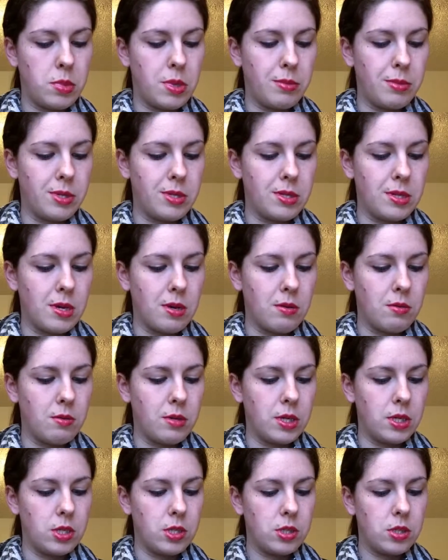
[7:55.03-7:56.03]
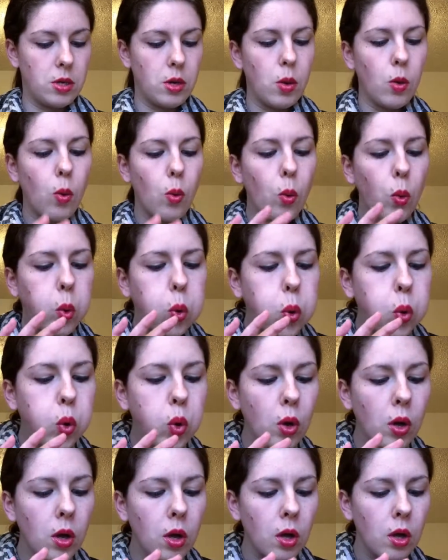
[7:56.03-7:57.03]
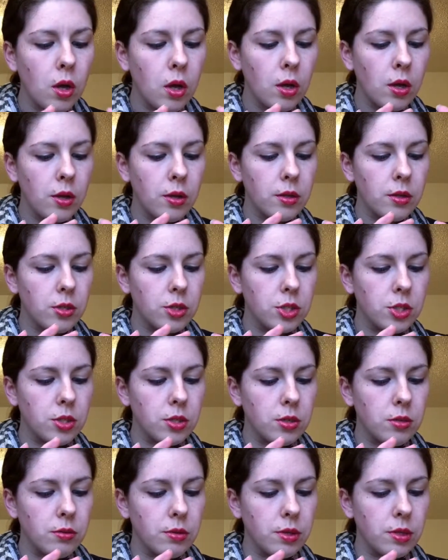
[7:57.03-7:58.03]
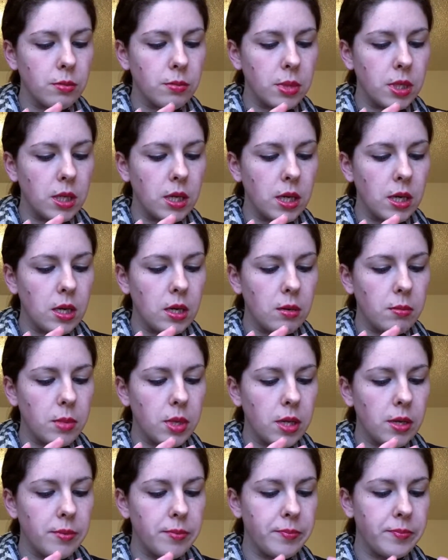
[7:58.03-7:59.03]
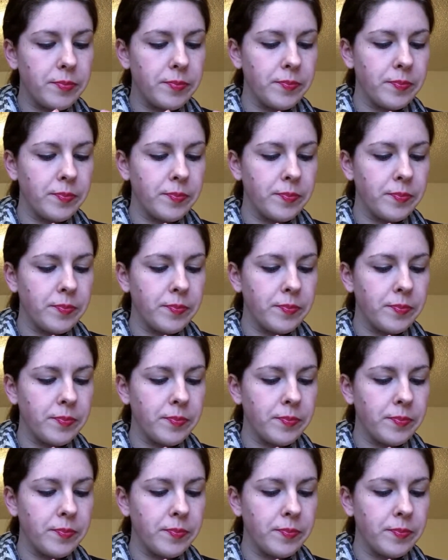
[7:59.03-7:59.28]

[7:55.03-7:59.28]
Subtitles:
bubbles out, which there shouldn't really be any, but